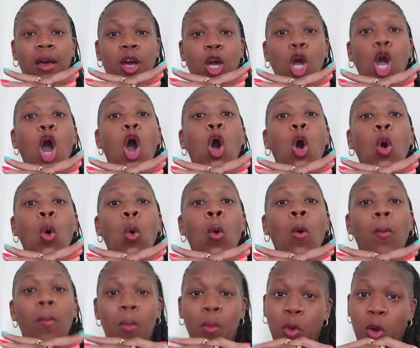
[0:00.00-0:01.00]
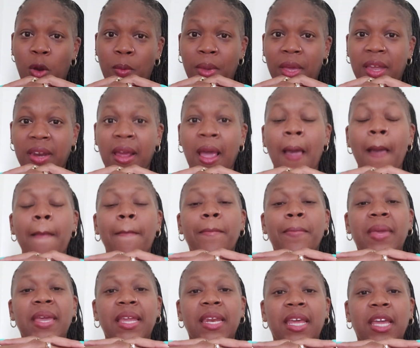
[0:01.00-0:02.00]
comorbid,
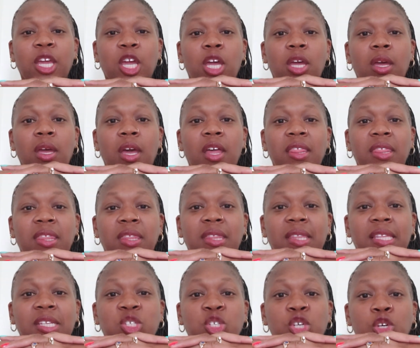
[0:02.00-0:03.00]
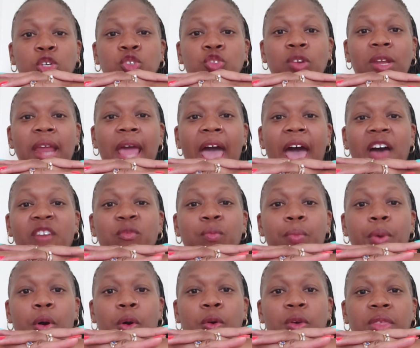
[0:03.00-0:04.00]
meaning children have
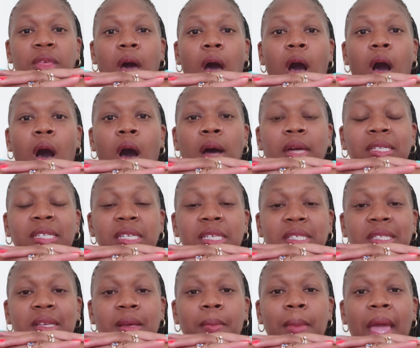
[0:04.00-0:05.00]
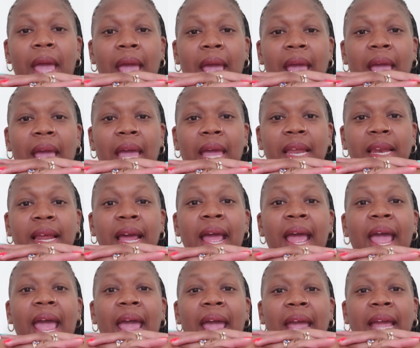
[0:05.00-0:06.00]
both autism and
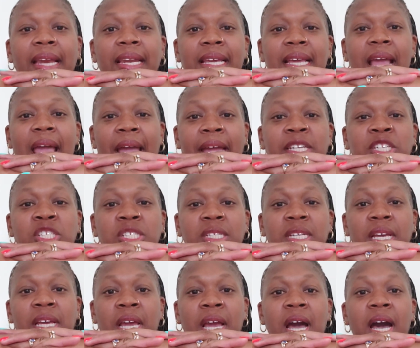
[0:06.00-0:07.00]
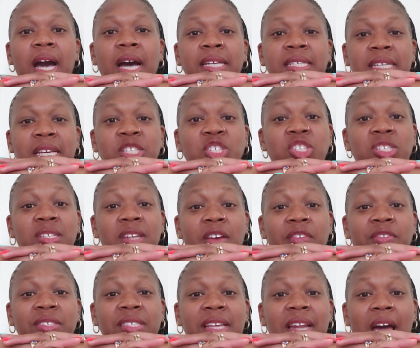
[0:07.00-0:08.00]
ADHD, attention
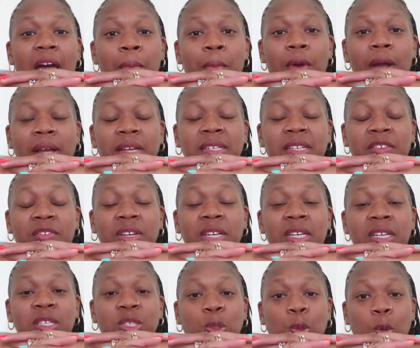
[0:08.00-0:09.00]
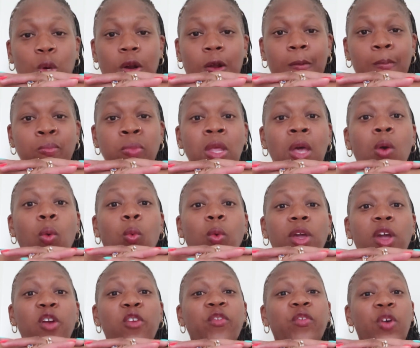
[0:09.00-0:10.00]
deficit hyperactivity disorder.
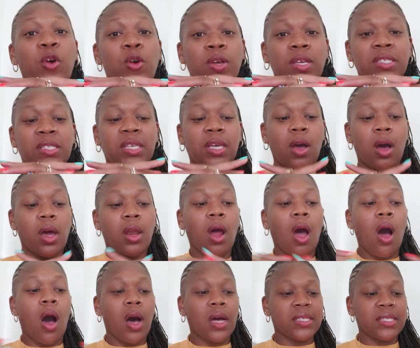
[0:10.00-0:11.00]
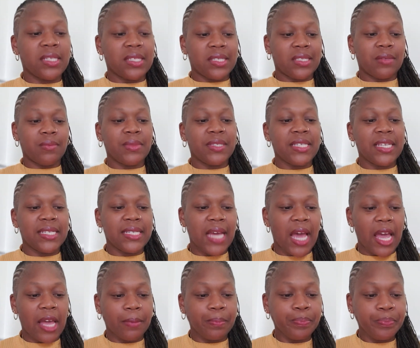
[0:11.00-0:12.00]
We are focusing on autism
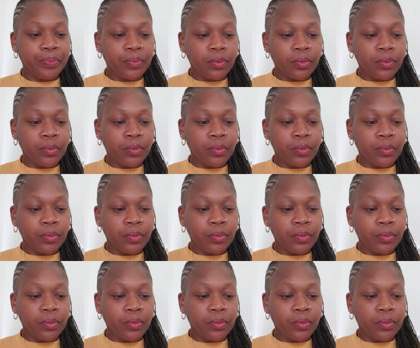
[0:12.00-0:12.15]
today.